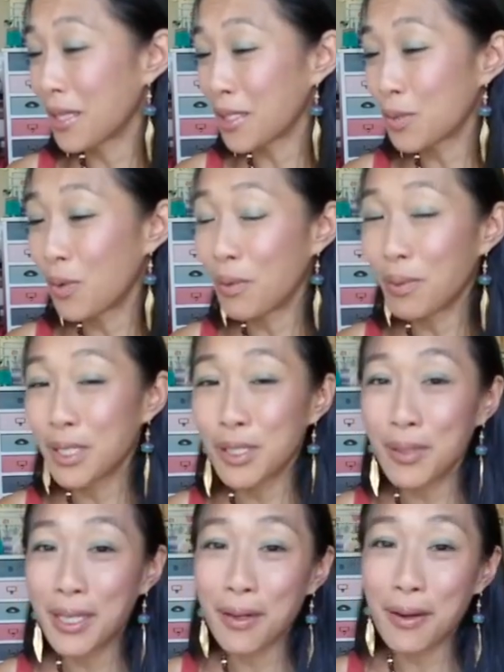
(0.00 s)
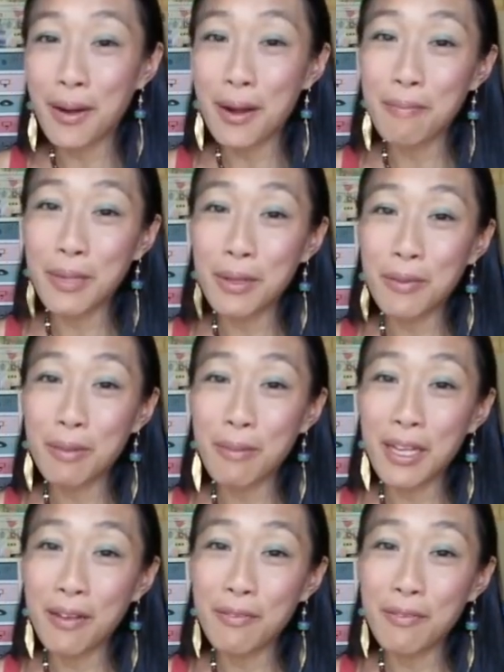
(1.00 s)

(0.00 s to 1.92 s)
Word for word: that's what we do here on Bead With Me.